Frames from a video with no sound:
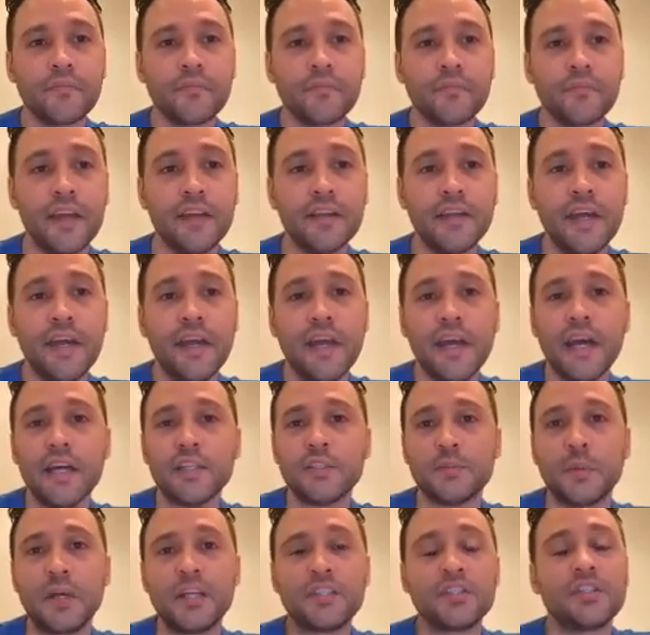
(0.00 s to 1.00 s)
And
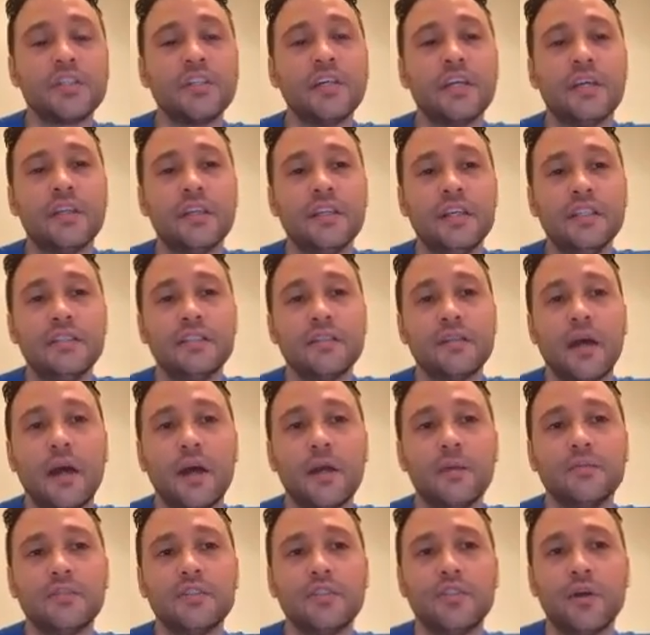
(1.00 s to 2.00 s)
especially in these
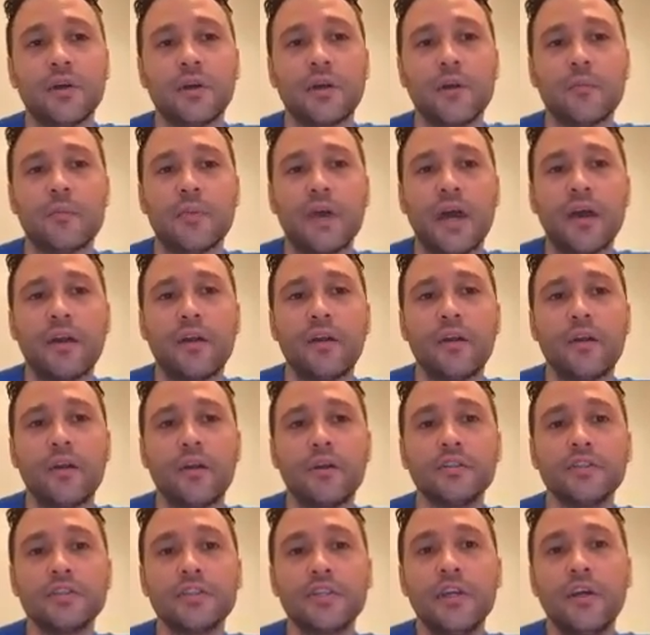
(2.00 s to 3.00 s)
times, your
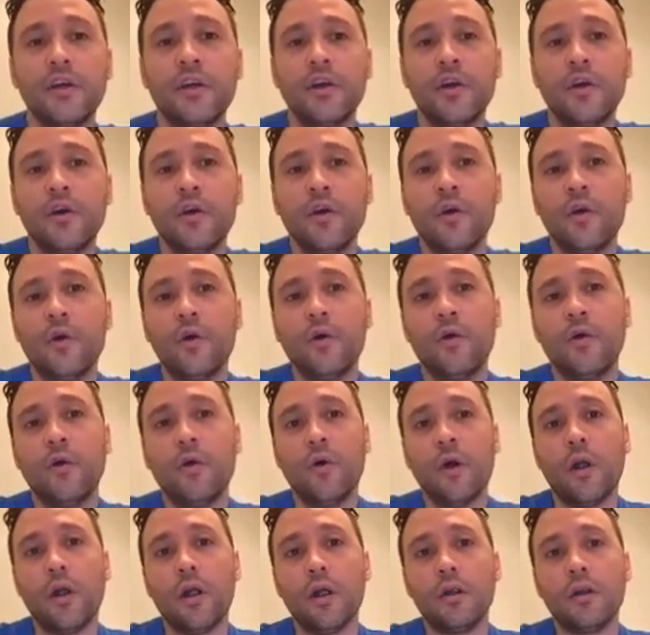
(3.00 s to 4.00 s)
competitors
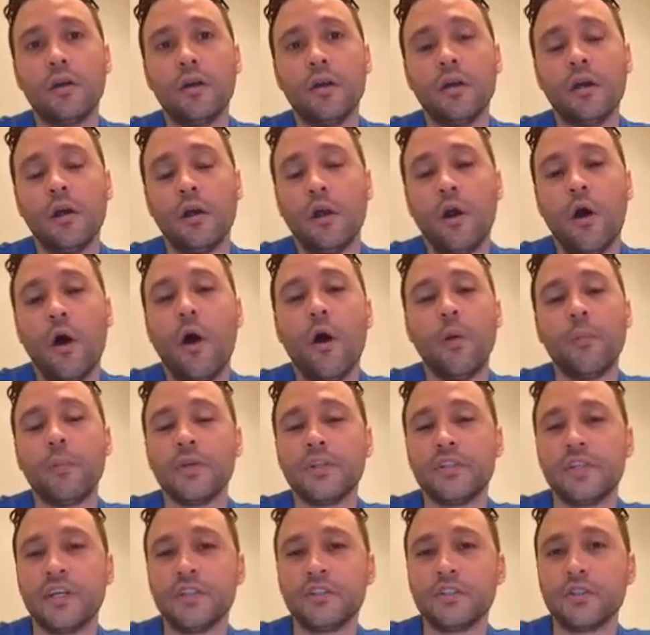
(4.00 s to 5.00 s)
or are all
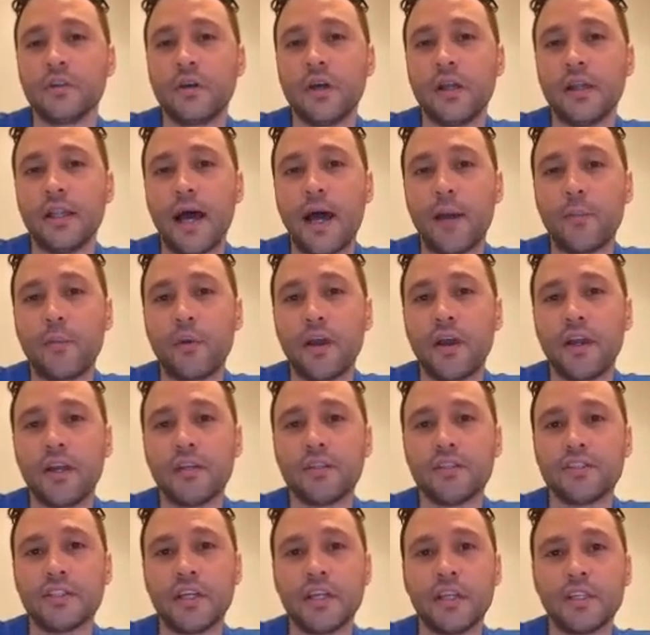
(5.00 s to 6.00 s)
potential
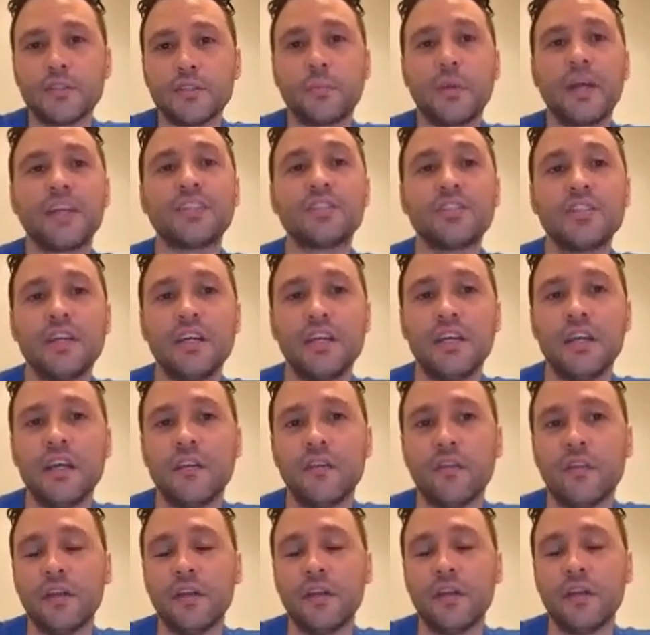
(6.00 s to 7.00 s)
collaborators. And especially
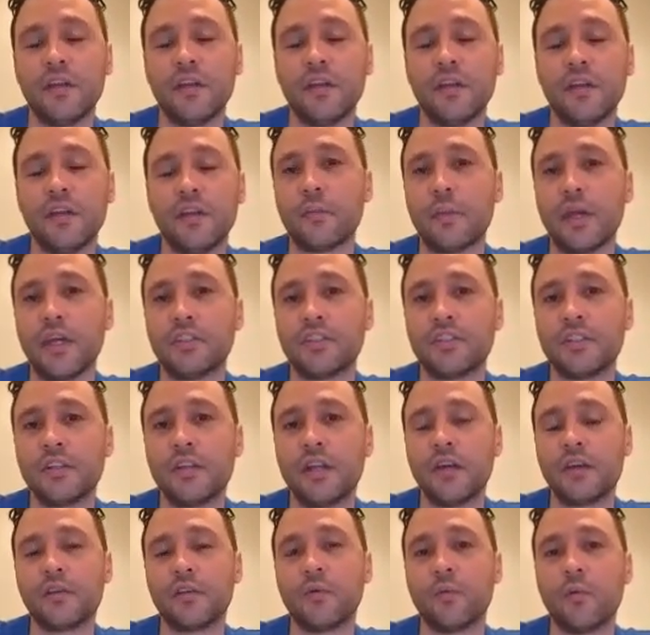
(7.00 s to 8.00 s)
in the niches I
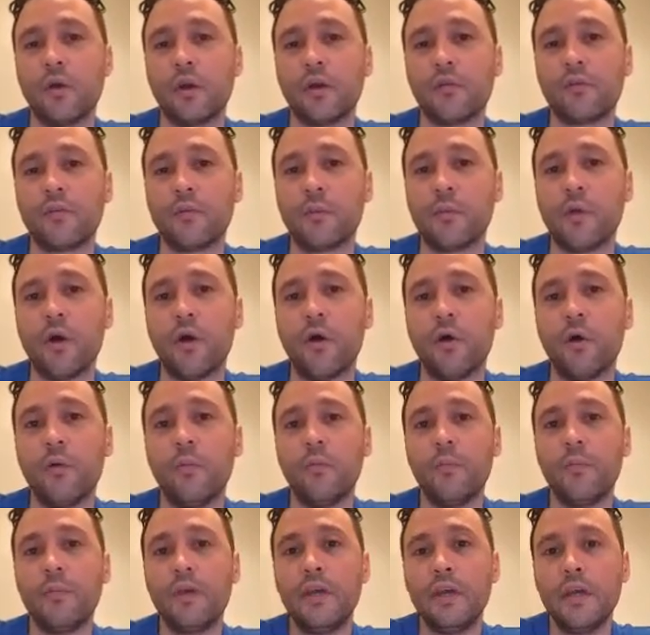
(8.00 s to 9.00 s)
mentioned, like the work from
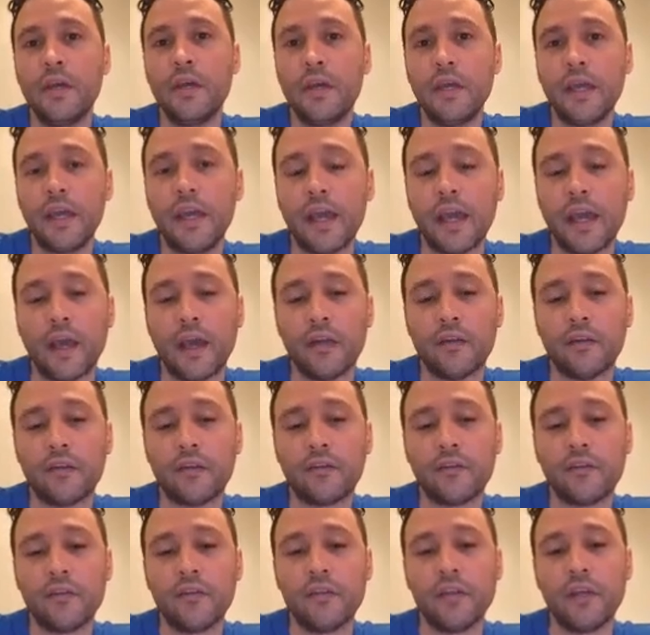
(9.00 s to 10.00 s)
home and
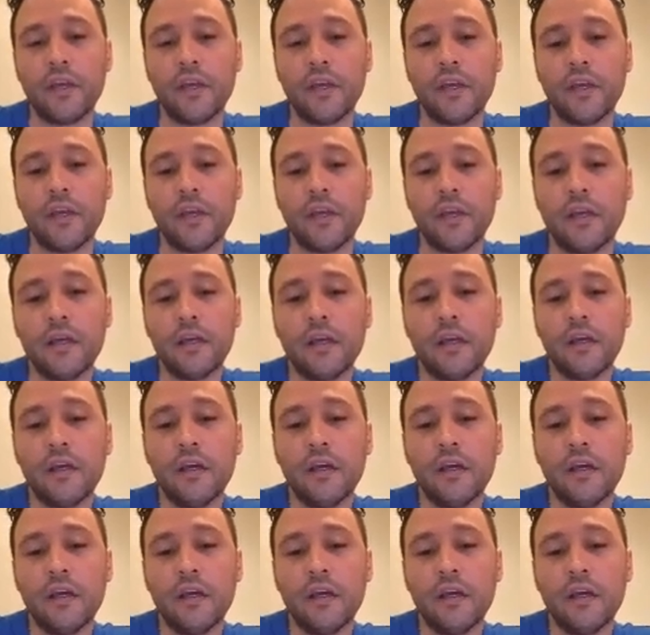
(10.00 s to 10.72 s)
the